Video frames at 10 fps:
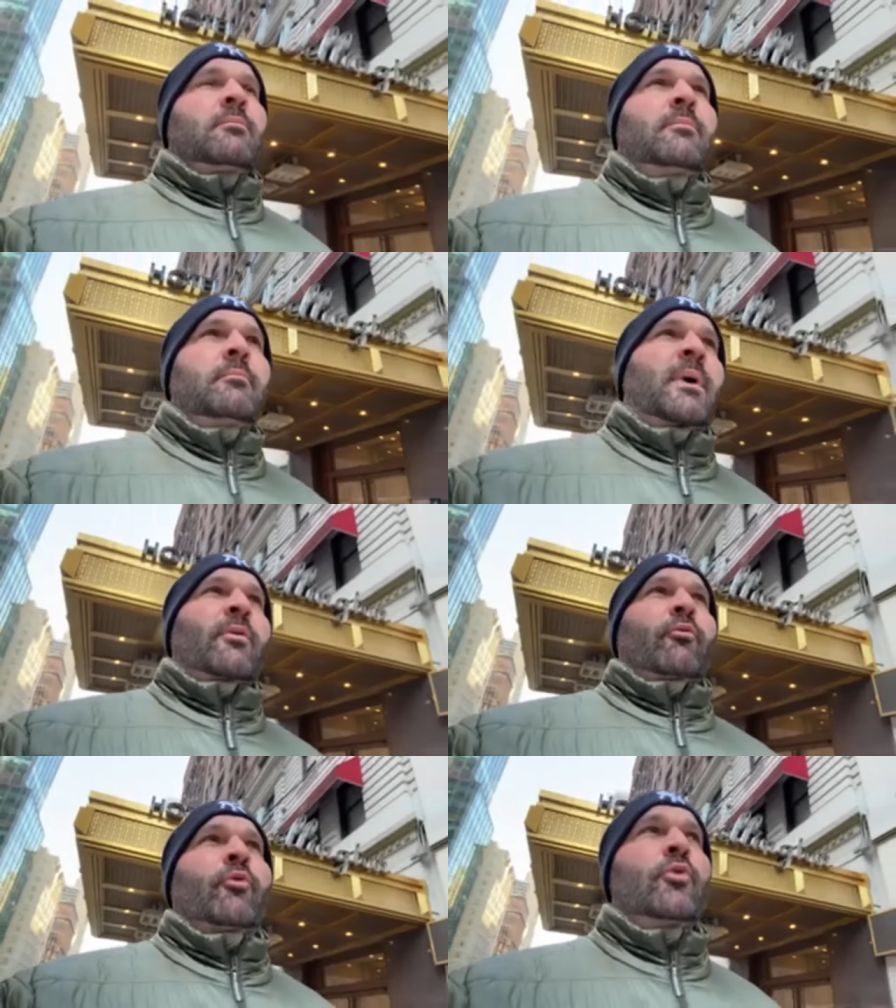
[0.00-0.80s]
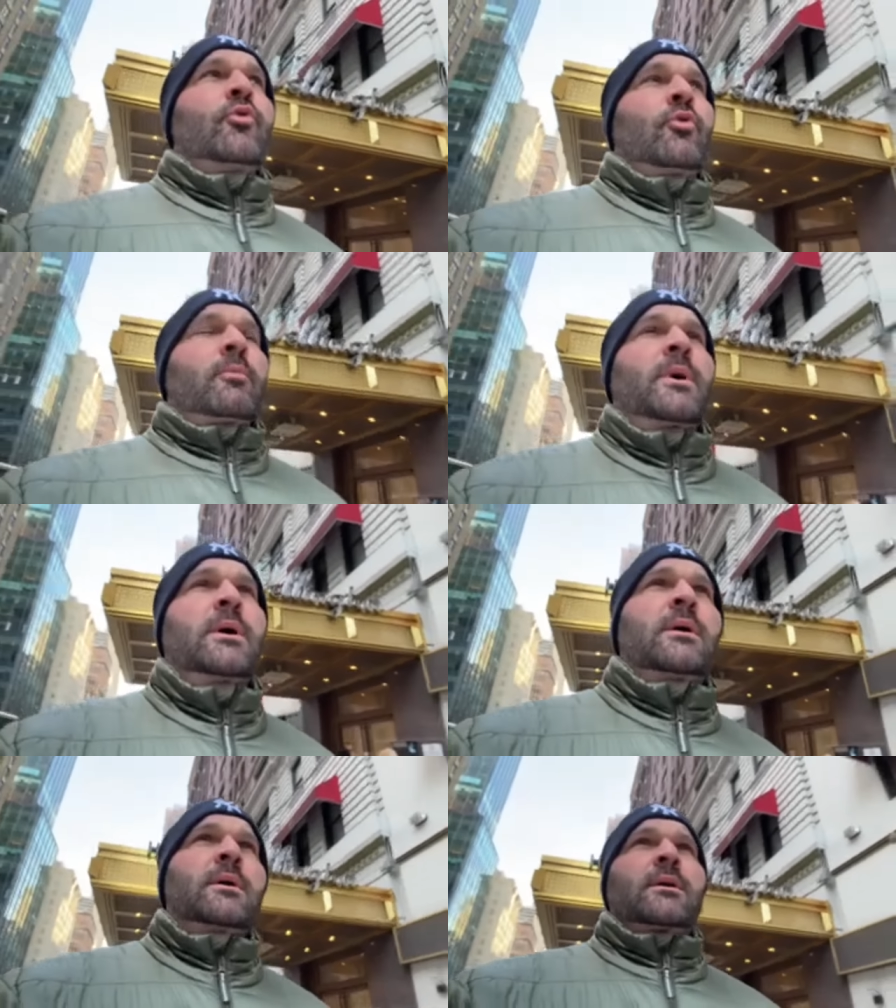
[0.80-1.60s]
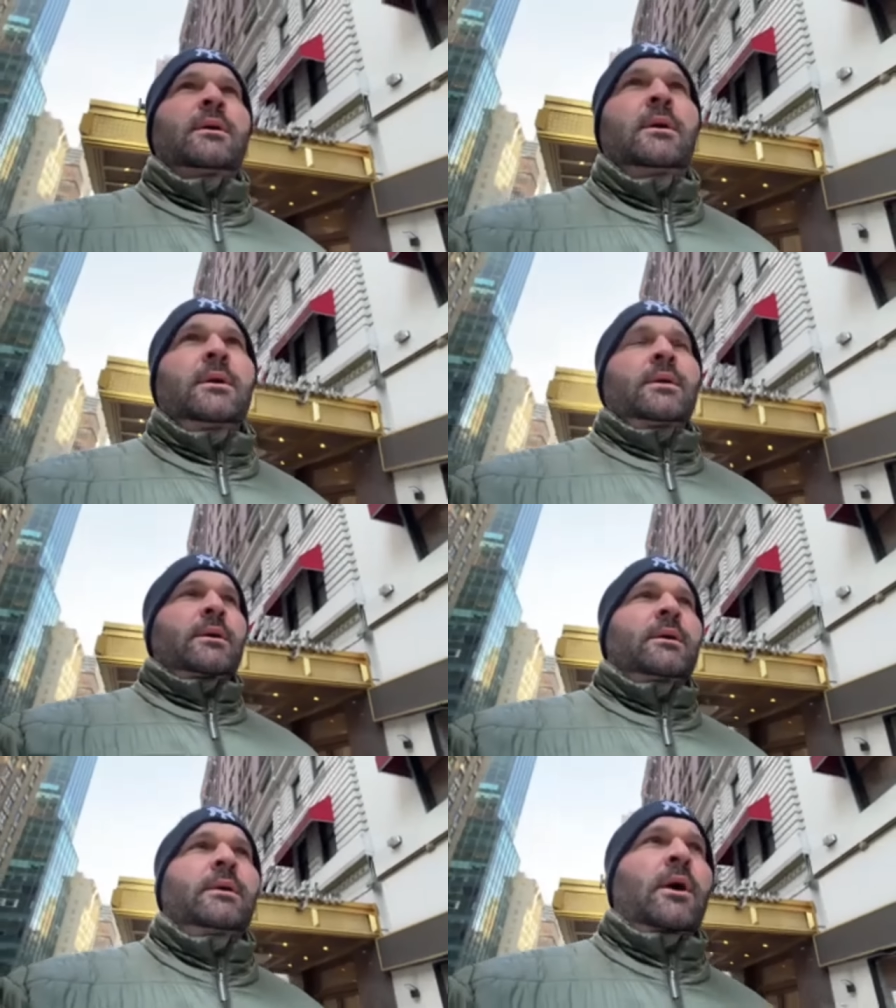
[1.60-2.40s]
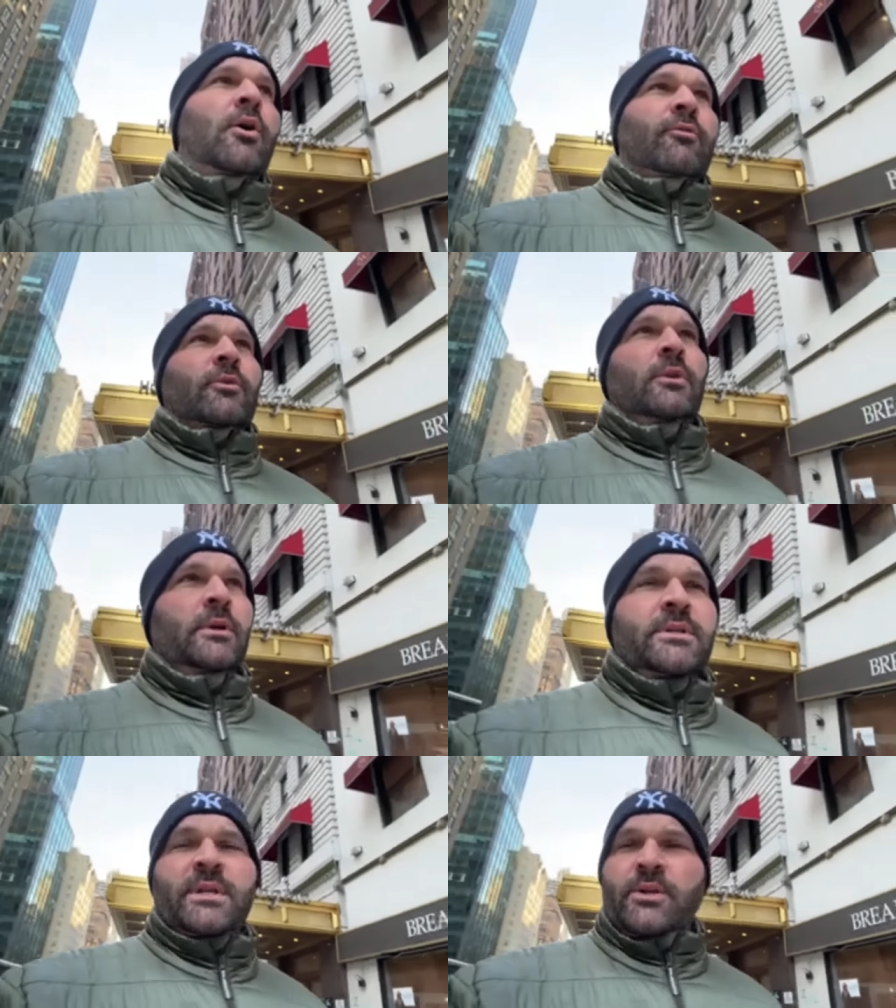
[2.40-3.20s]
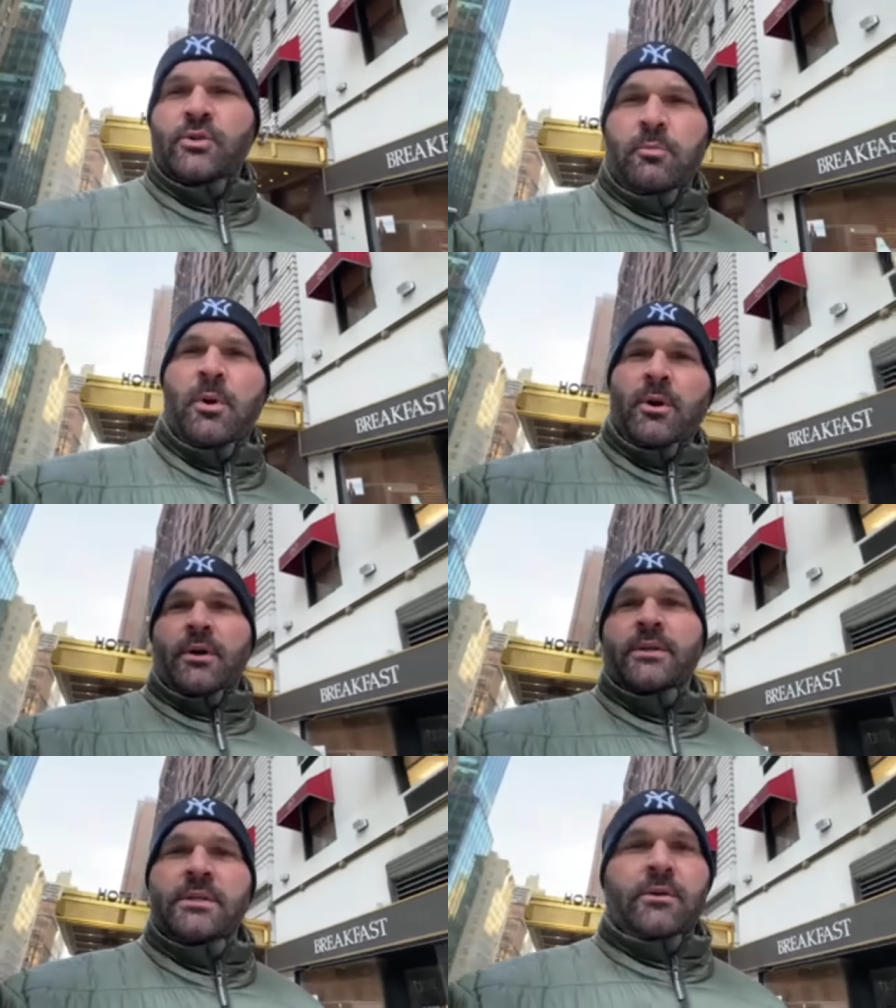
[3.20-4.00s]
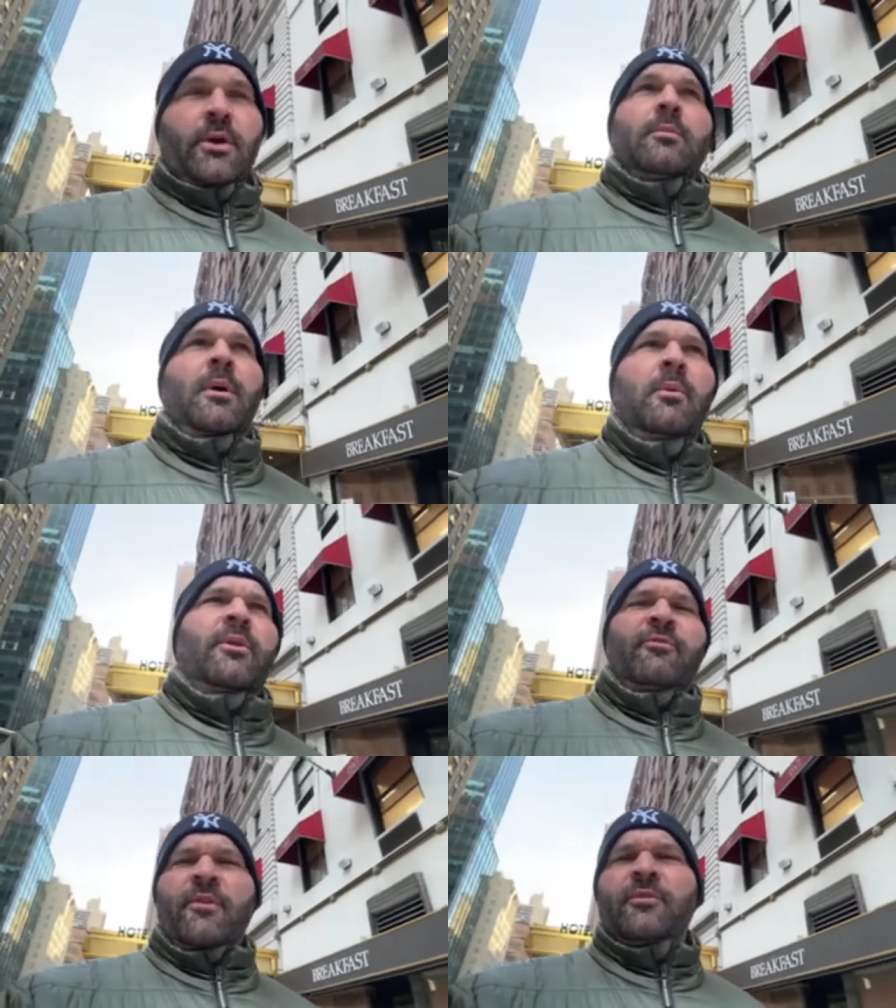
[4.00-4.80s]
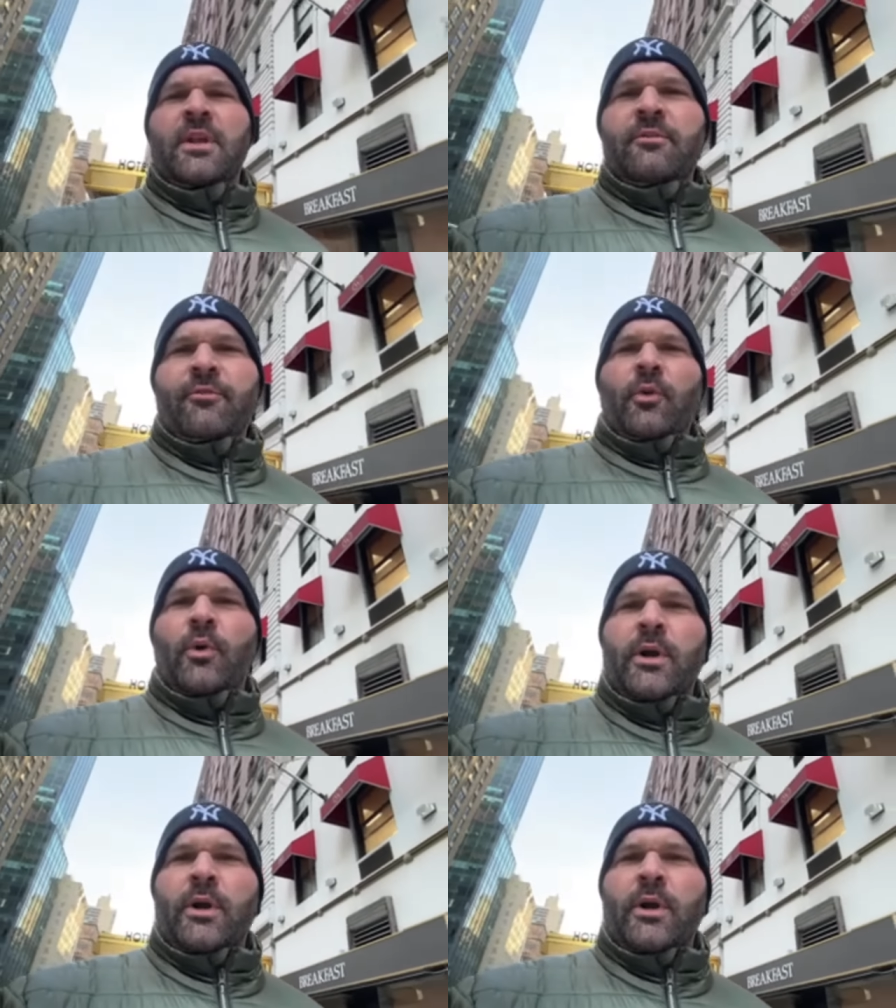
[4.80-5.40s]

my room overlooks Central Park. It's incredible. I'm on the 15th floor.